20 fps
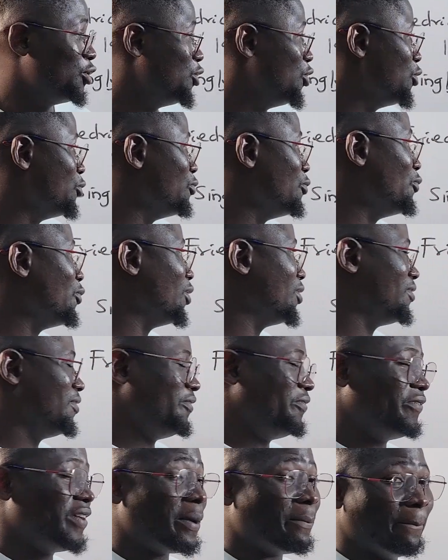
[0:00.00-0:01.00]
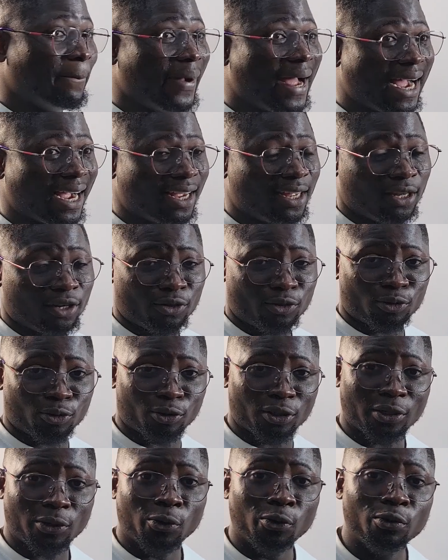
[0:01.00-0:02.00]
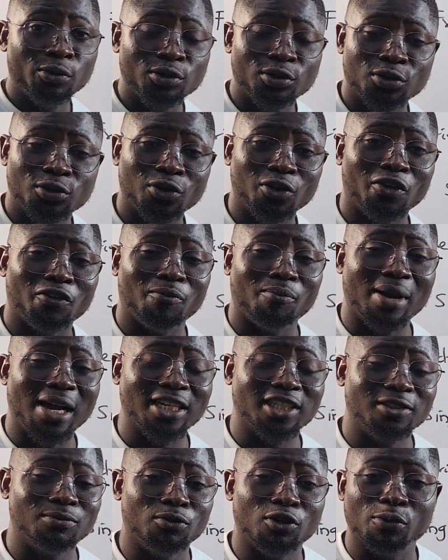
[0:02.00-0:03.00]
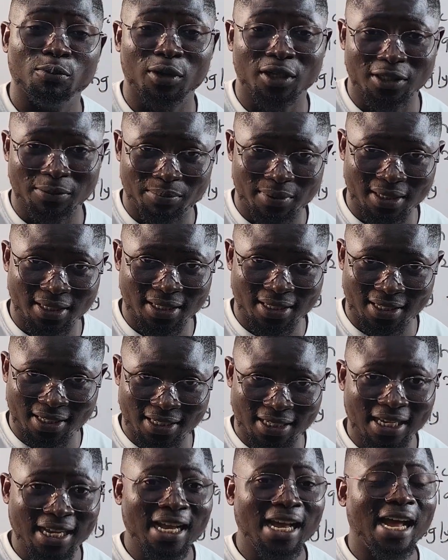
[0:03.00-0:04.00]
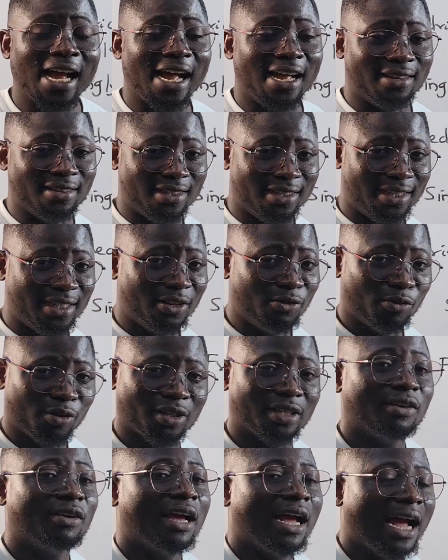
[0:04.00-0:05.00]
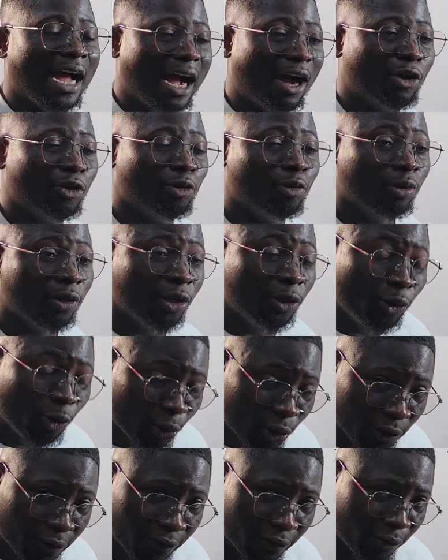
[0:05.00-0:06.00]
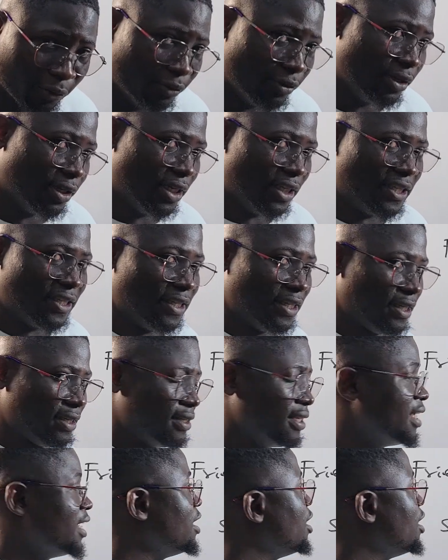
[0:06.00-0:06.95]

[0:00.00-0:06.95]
you will what refer back to the Hund's rule of maximum multiplicity and see what how useful it is.